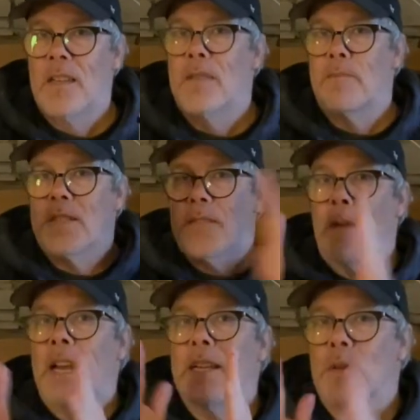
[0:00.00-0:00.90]
But
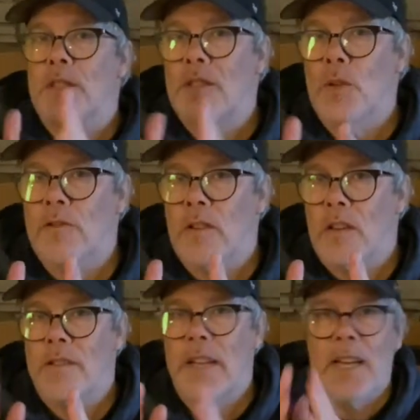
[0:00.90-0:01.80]
Spain was
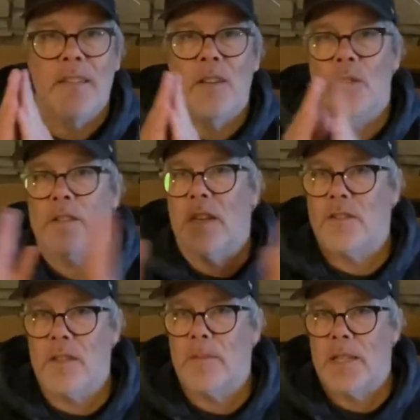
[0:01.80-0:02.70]
neutral. They had no
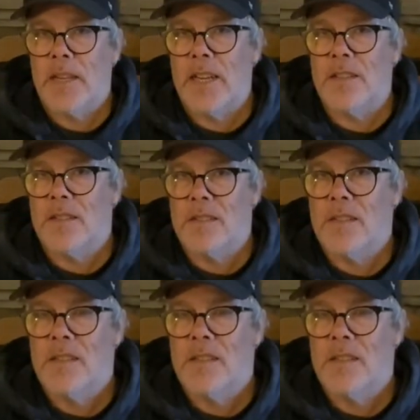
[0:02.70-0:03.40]
such limitations.